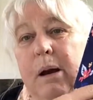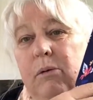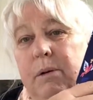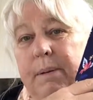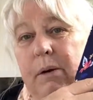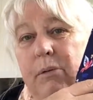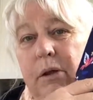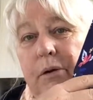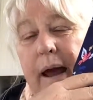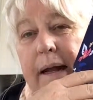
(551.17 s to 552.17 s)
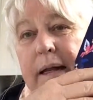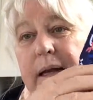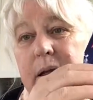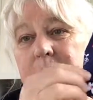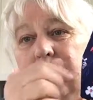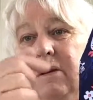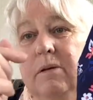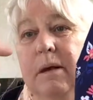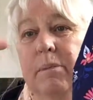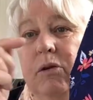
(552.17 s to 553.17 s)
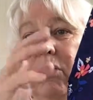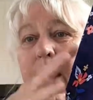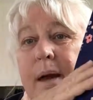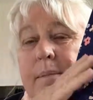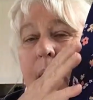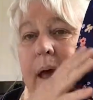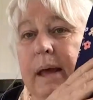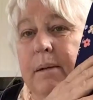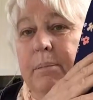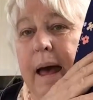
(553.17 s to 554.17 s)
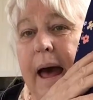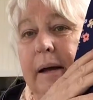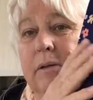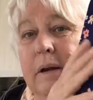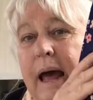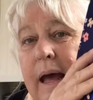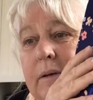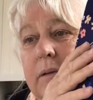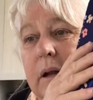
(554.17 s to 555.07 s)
out and about with the grandkids in the summertime, I can pack snacks